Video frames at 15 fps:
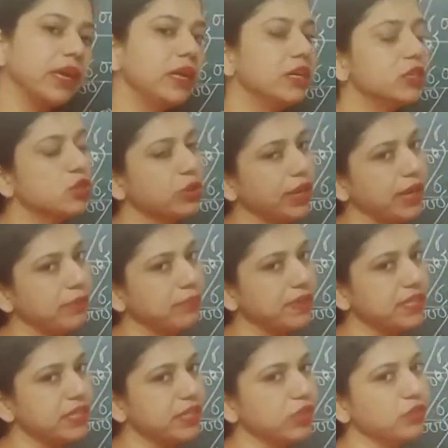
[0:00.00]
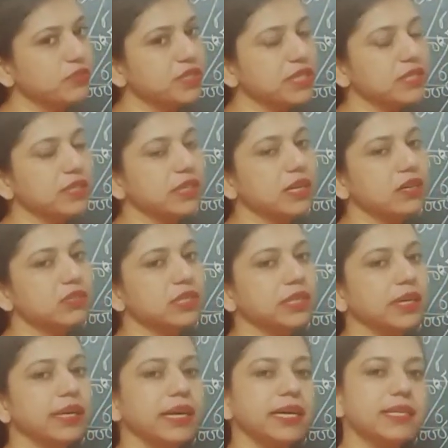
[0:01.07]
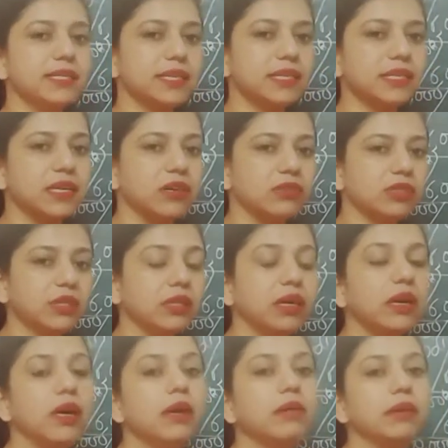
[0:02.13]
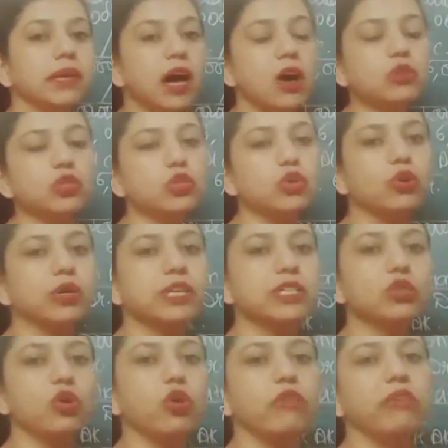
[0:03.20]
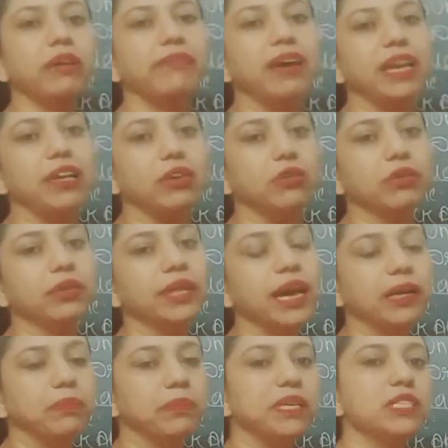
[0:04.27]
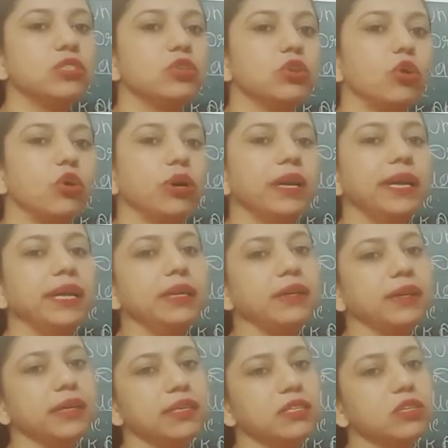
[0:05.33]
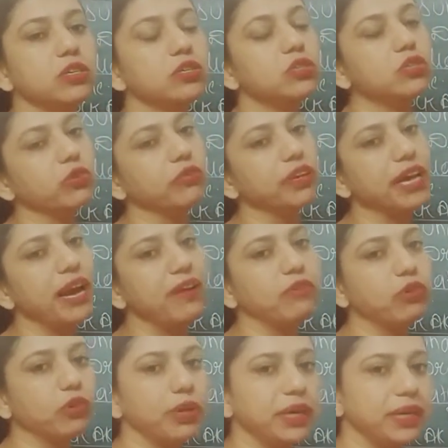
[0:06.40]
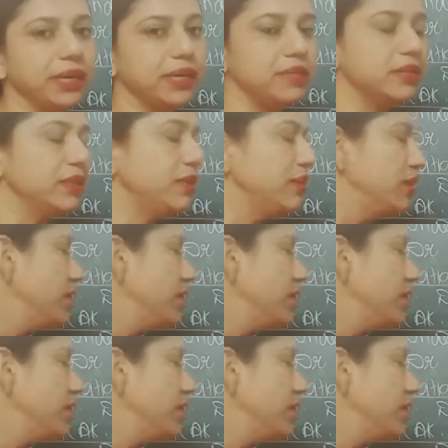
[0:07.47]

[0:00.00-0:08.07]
So 10% of 60,000 again 6,000. Now stock is overvalued. That means wrongly increased. So we have to decrease it.